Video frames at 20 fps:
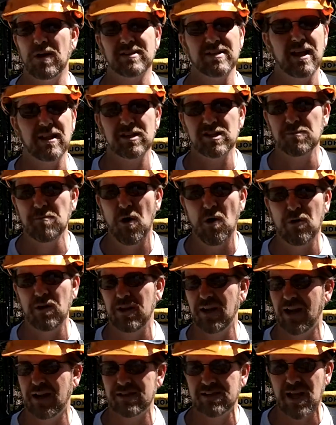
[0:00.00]
It's not like smoking.
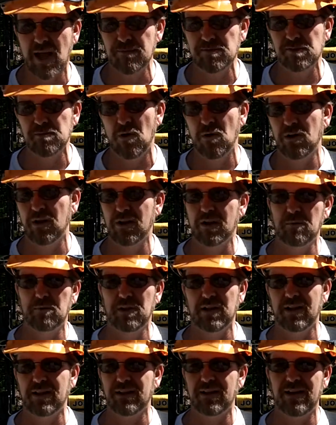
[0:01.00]
You got to stop smoking
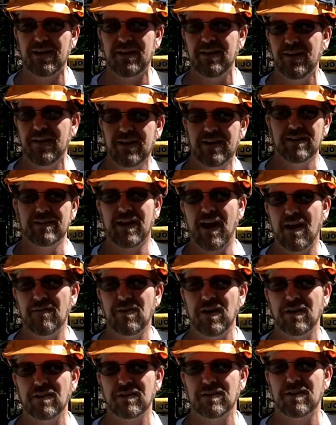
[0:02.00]
completely to have
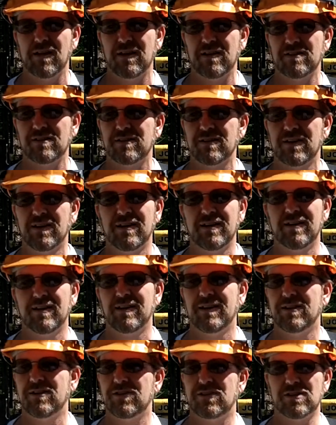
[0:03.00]
health things.
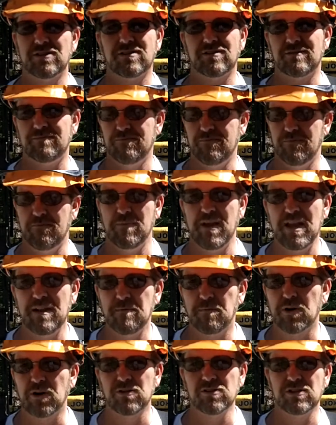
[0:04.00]
Just meet a
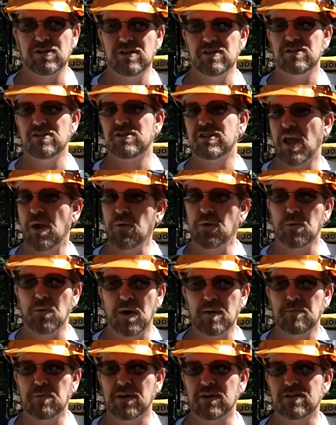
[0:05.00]
person, stay with
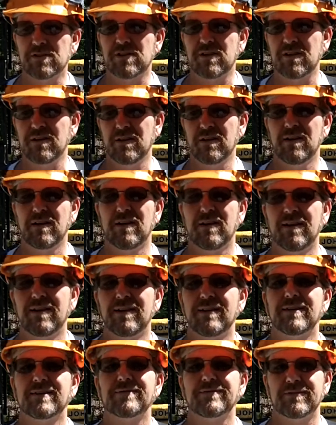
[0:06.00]
one person.
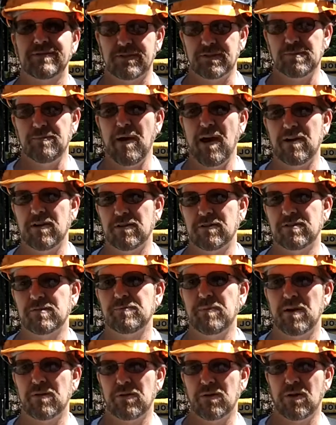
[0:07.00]
It's better. It's
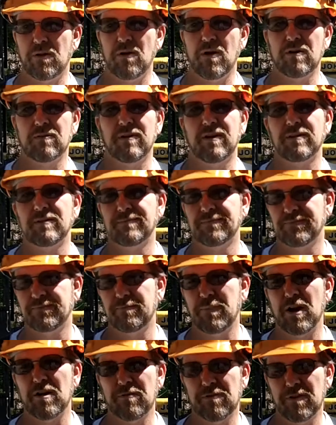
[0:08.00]
better in the long run.
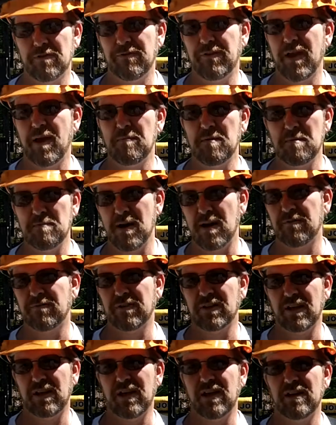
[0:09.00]
Better for the family, better for
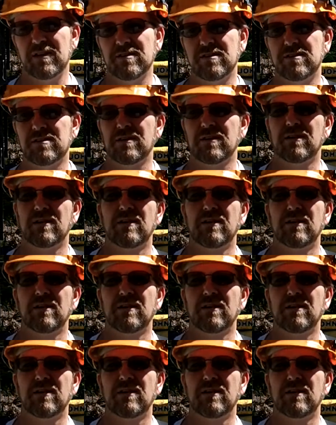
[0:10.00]
the kids.